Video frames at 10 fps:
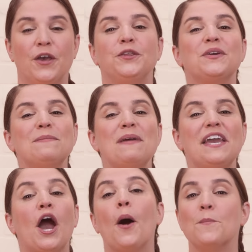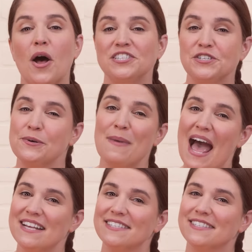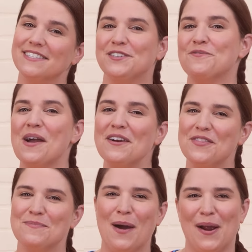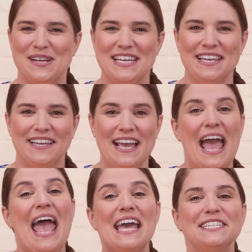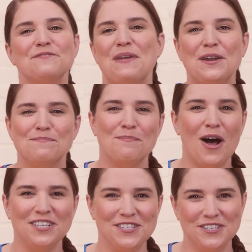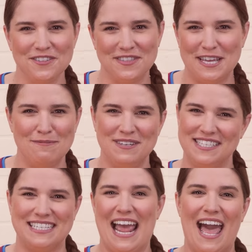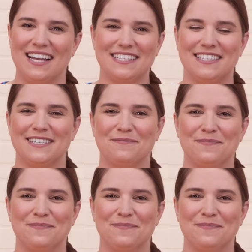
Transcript: You can make monster masks to wear at the party and make monster themed snacks.